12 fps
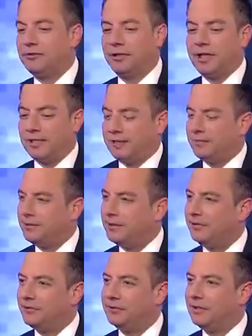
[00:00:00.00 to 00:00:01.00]
great. I mean,
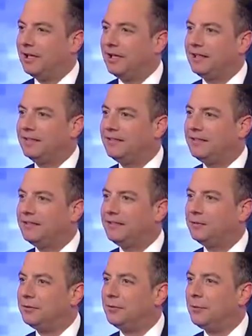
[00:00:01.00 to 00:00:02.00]
he's relaxed. He's
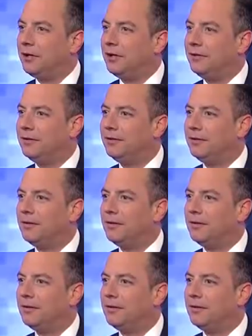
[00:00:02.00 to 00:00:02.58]
doing well. On, he's a